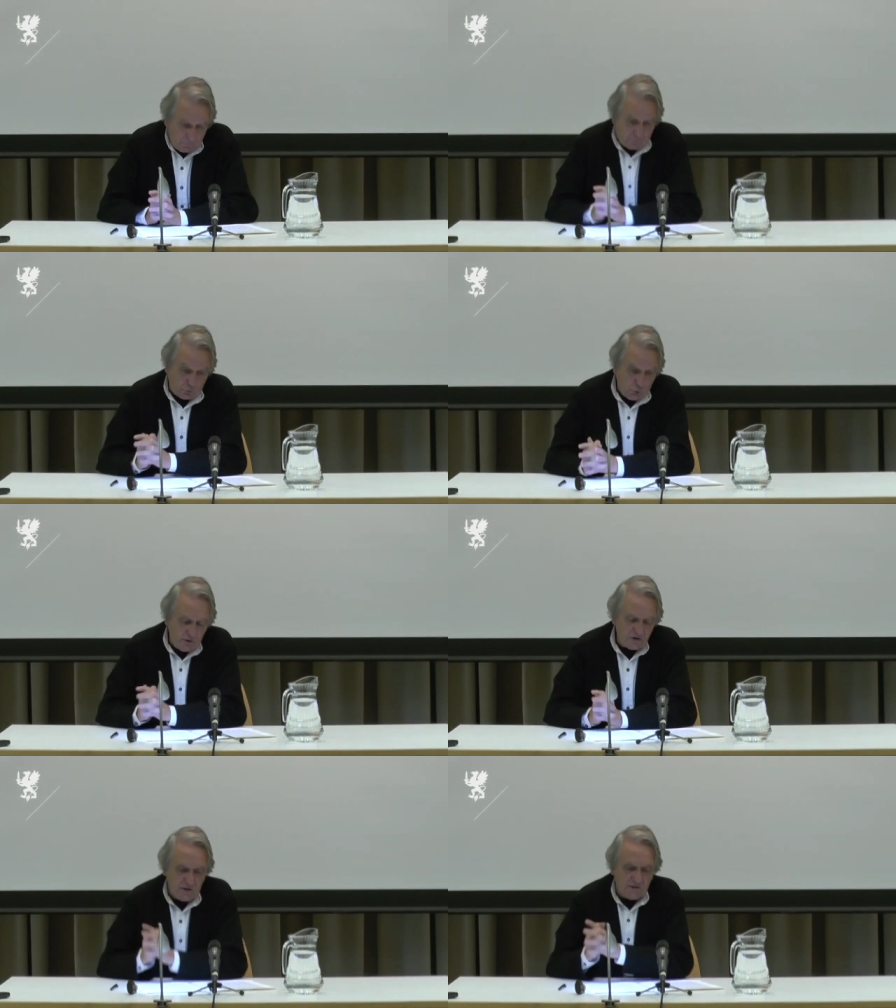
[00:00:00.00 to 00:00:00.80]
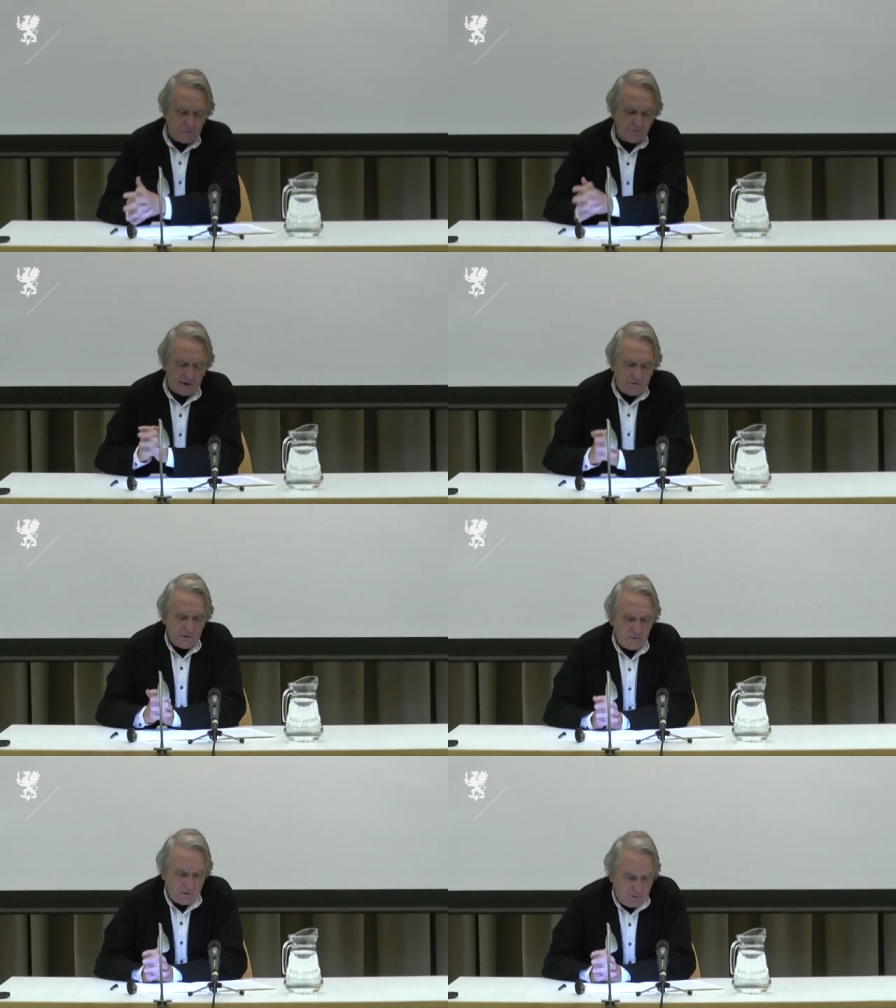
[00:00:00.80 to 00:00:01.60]
for which he
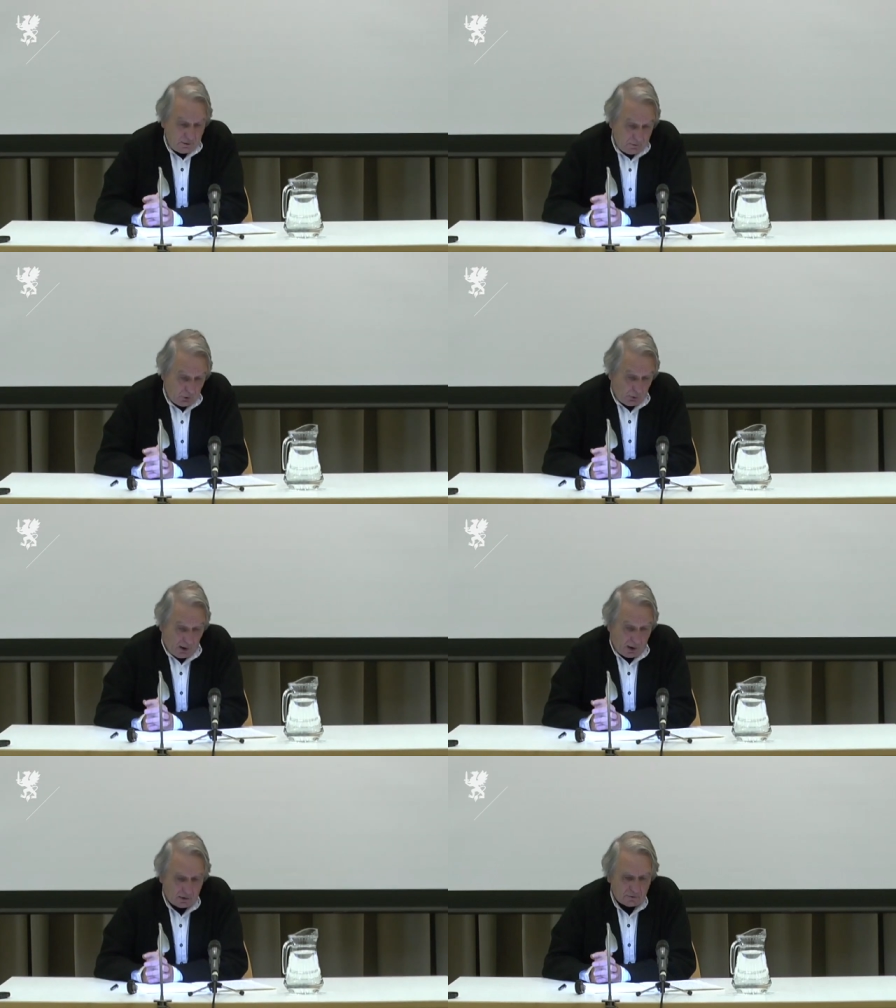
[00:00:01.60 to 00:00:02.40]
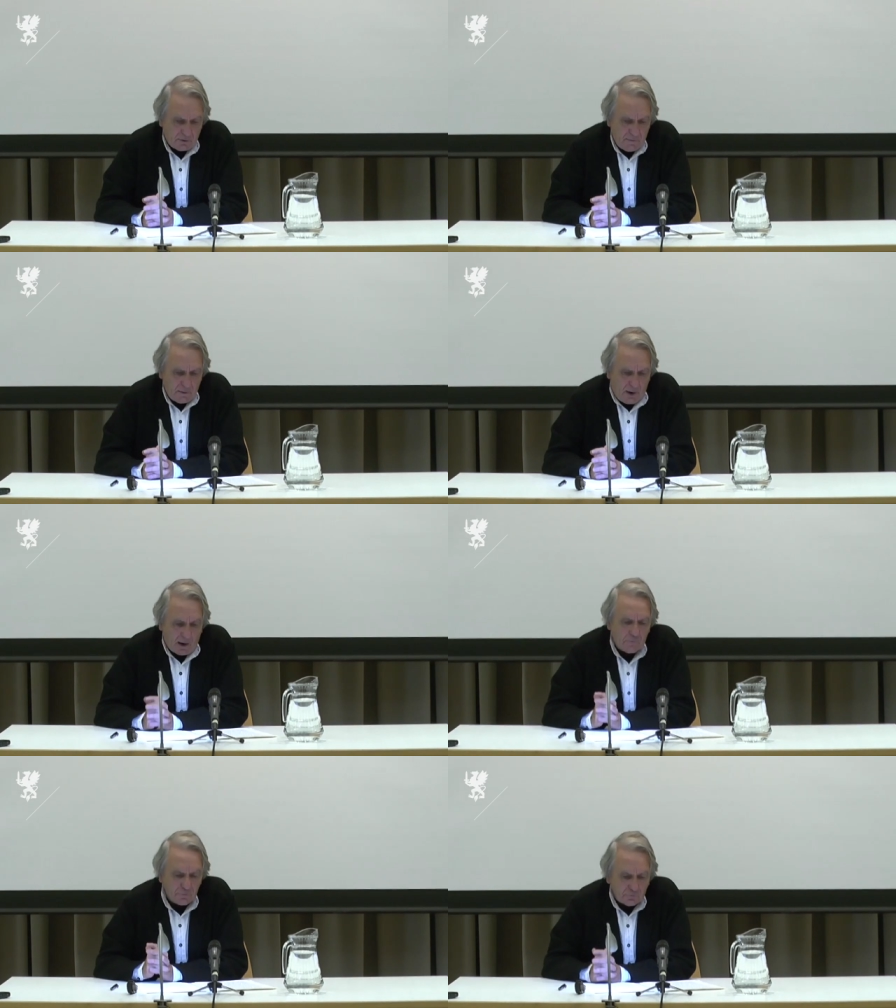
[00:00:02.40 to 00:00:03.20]
defined her art
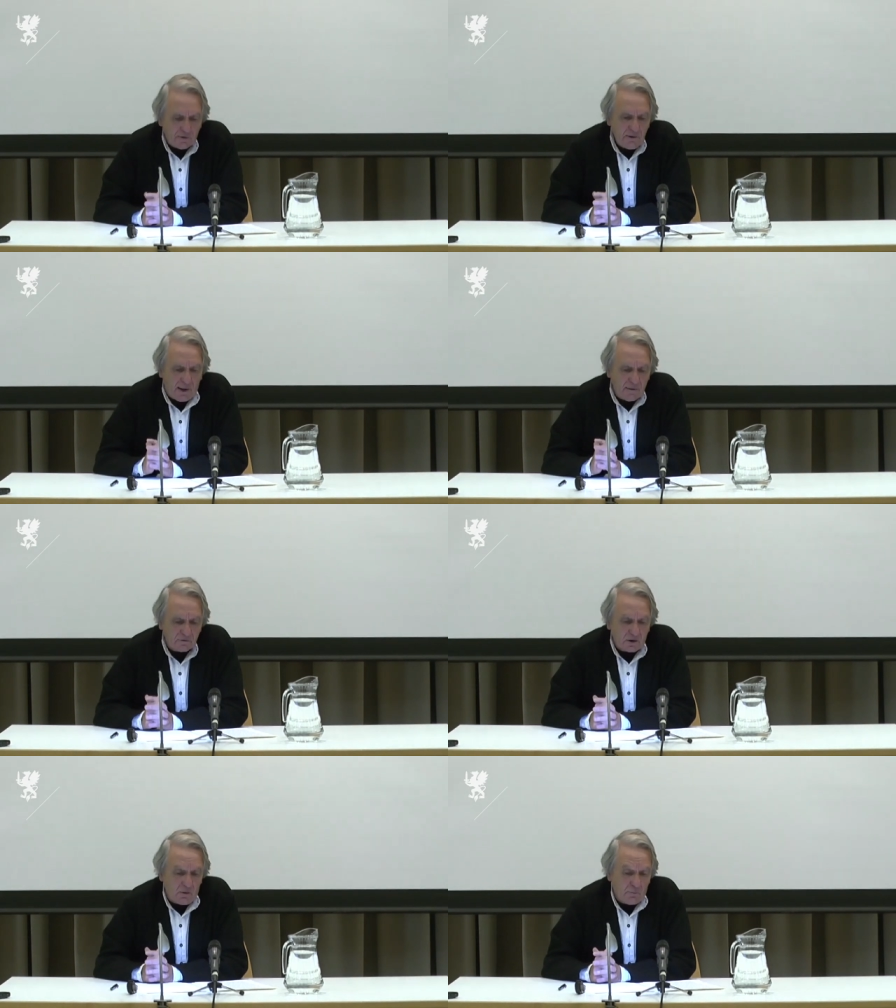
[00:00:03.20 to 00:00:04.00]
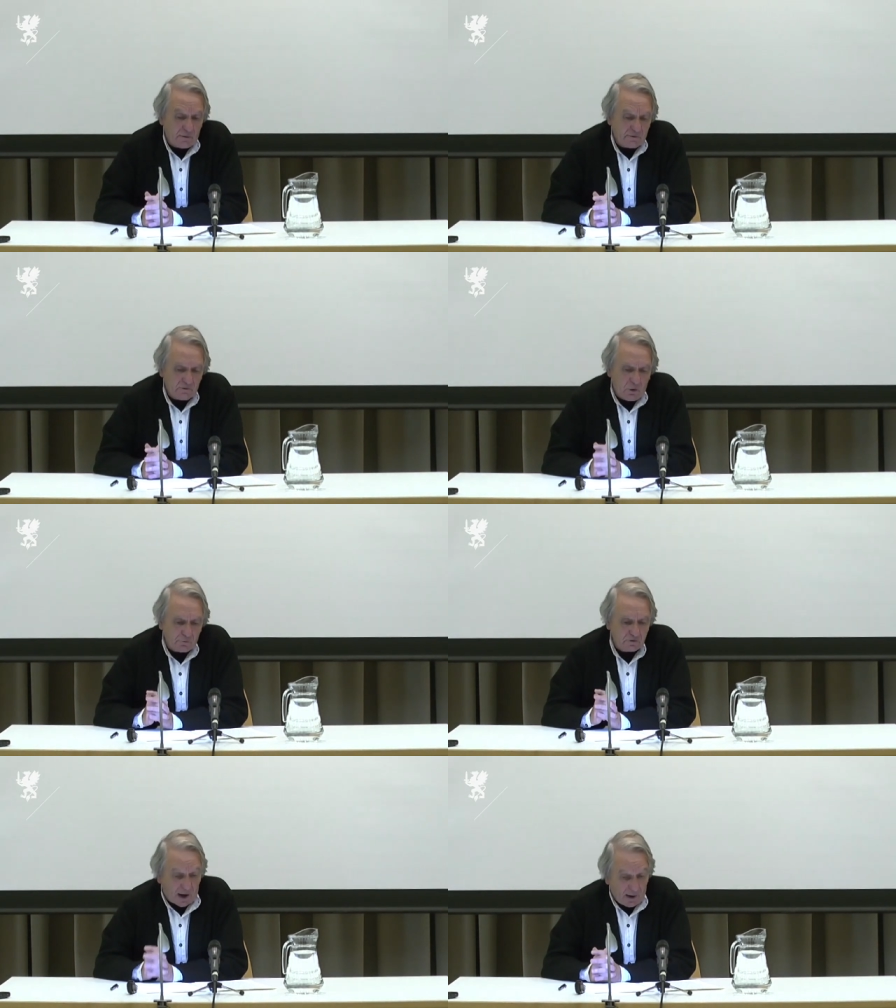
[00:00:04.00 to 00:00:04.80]
are three entanglements
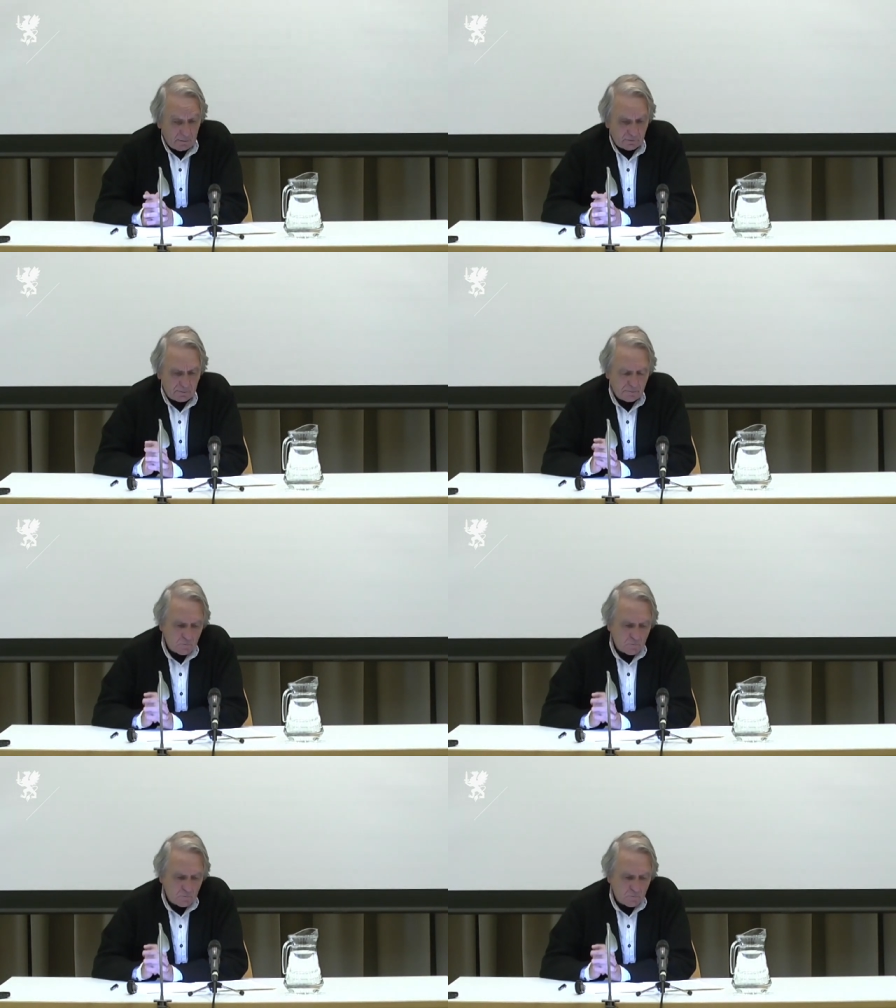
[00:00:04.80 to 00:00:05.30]
of times.